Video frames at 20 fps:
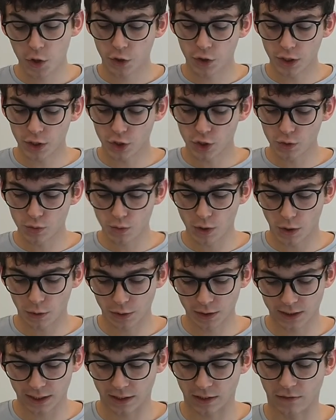Did you
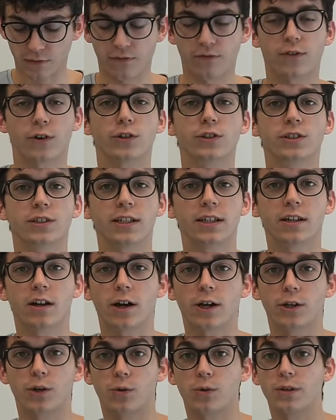notice that the first thing
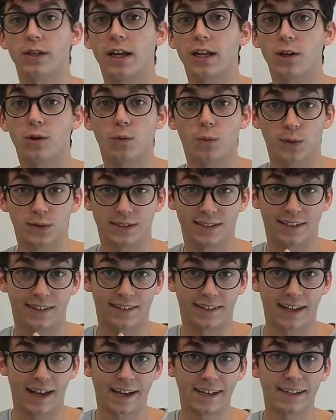God created was
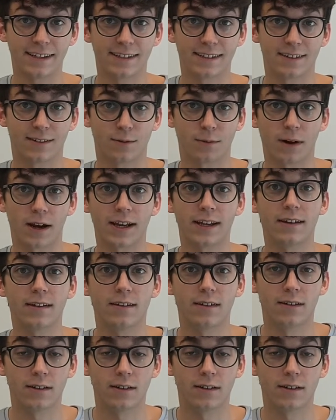light, right?